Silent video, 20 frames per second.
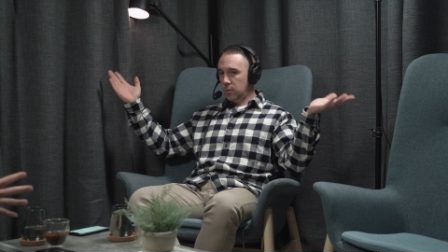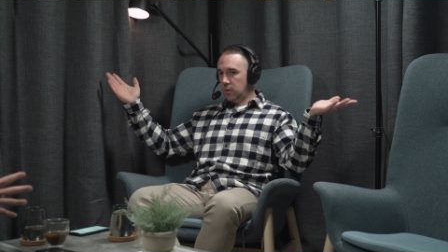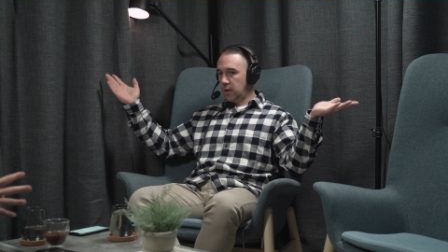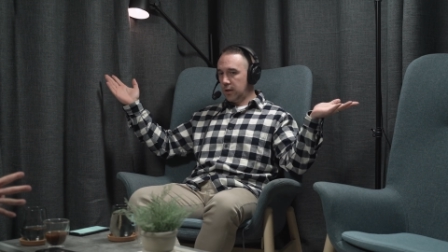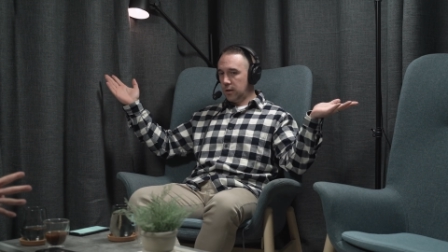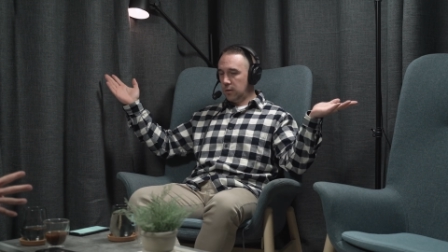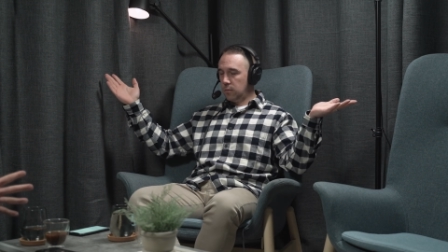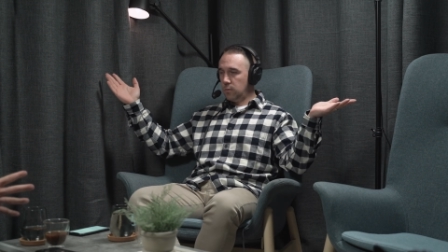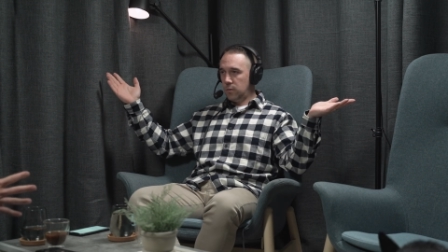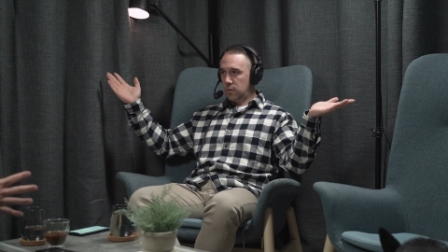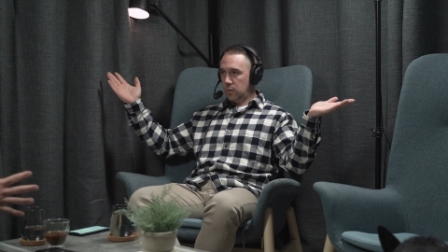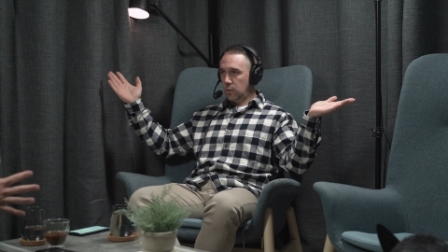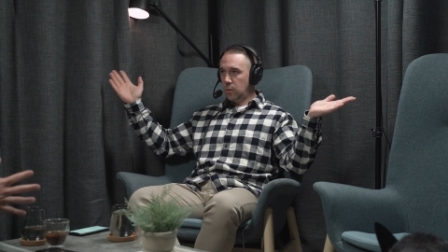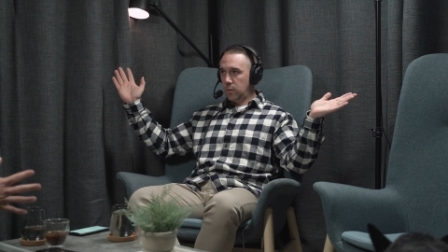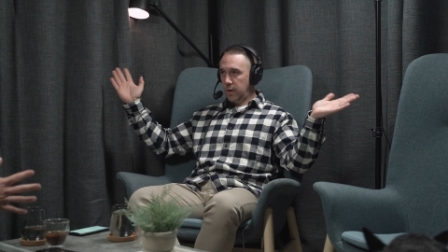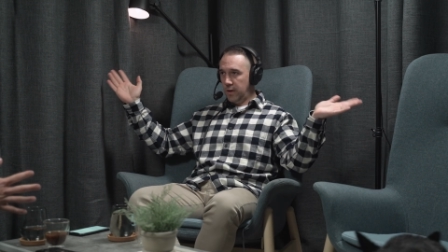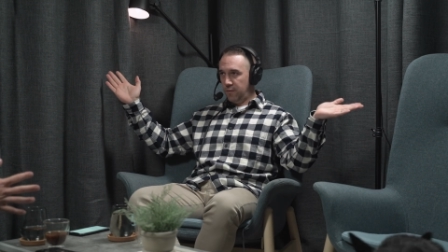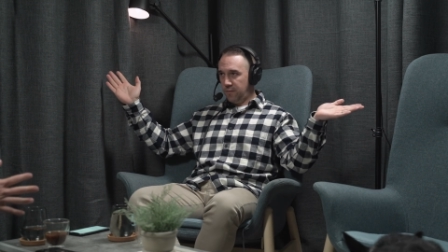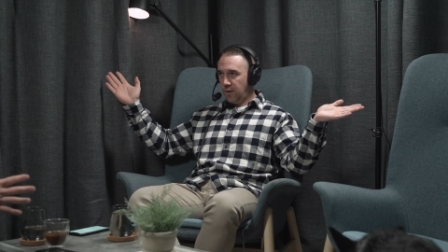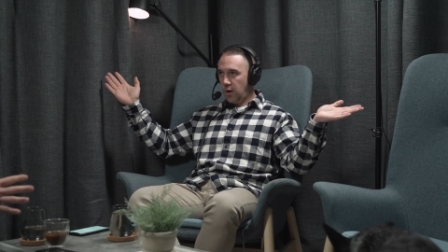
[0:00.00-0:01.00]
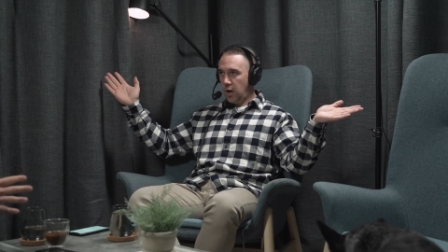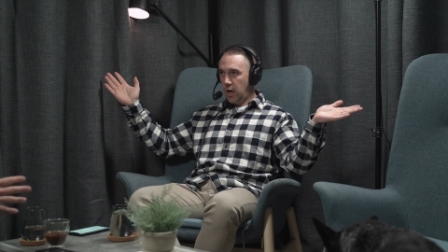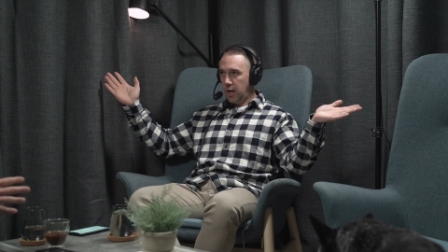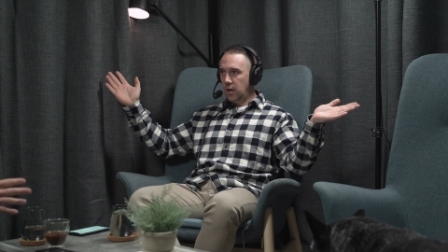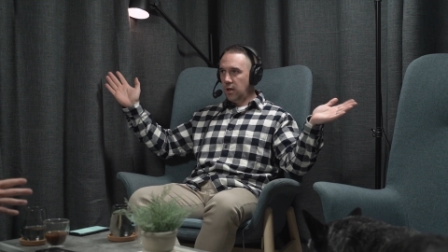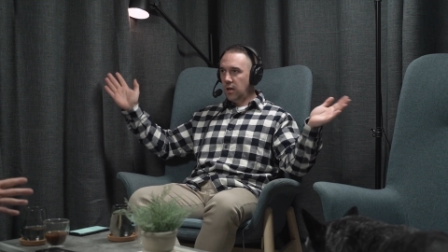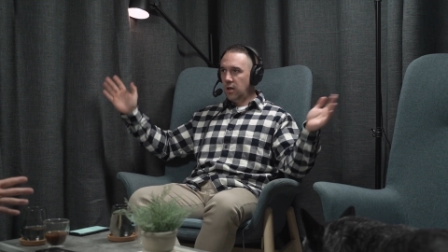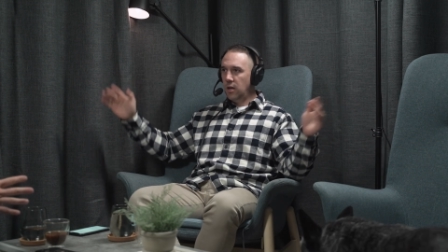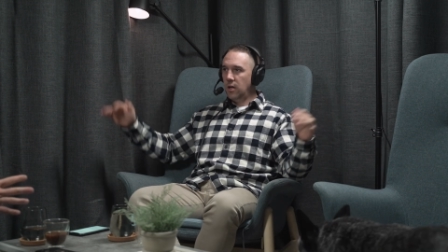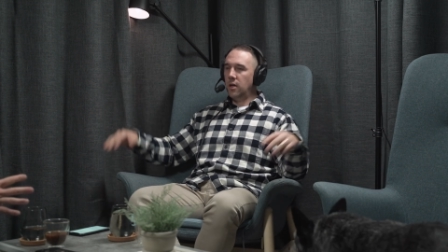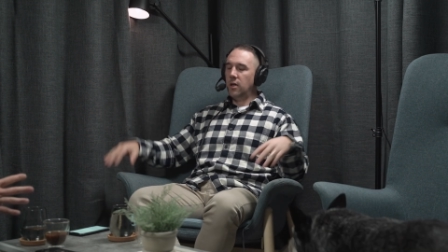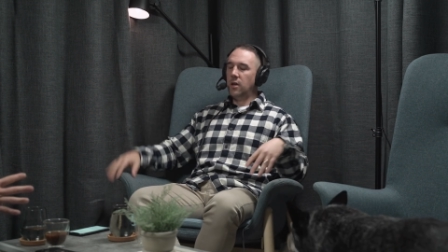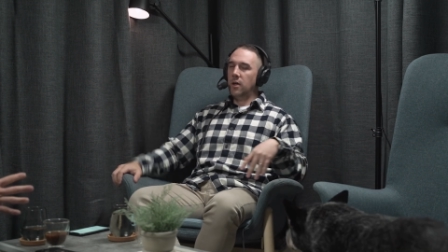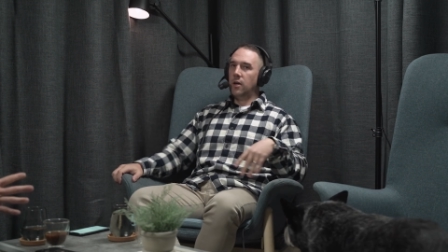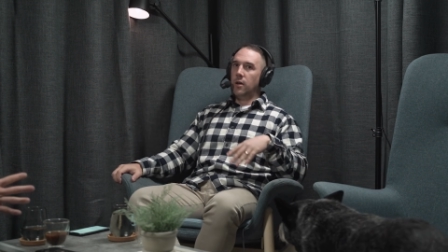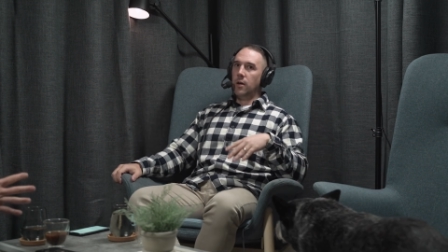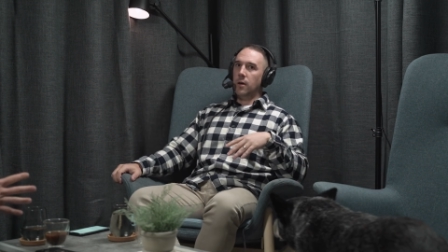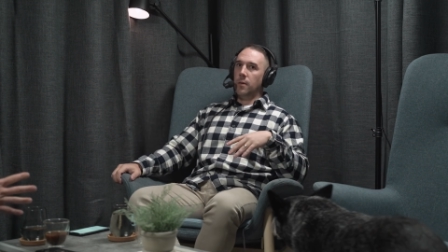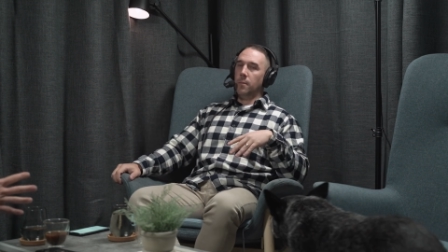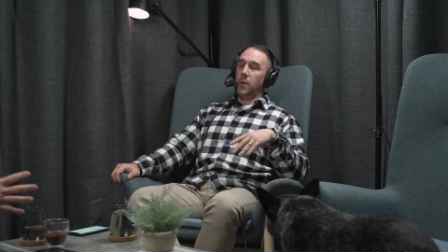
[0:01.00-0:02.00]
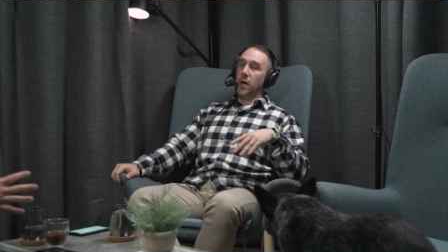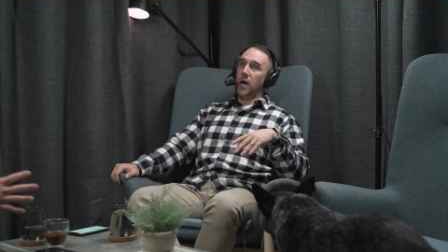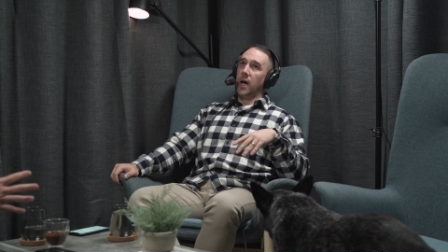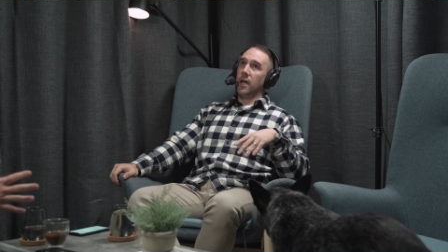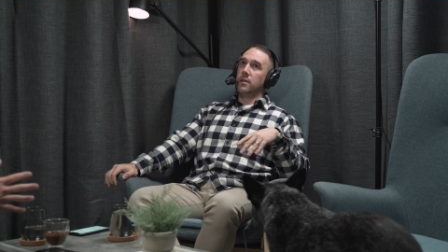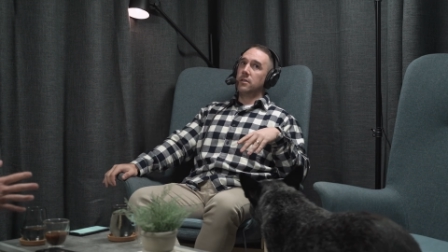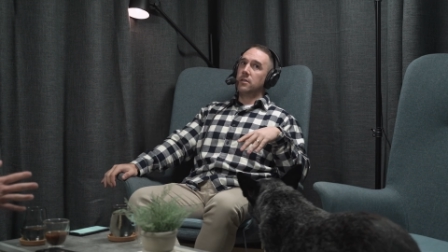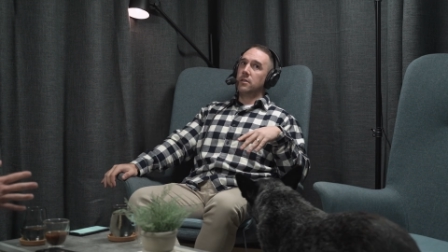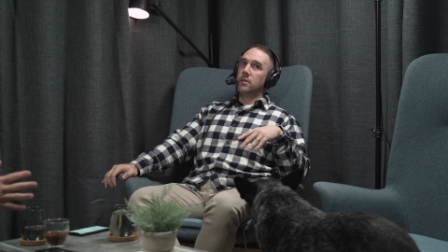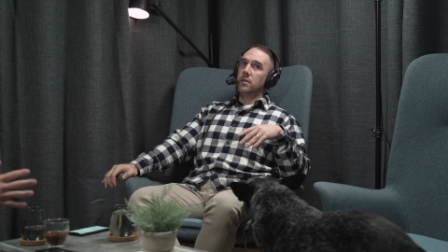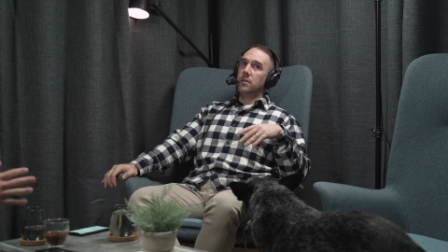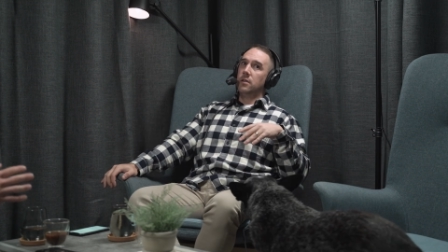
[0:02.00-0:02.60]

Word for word: like it all went fine. But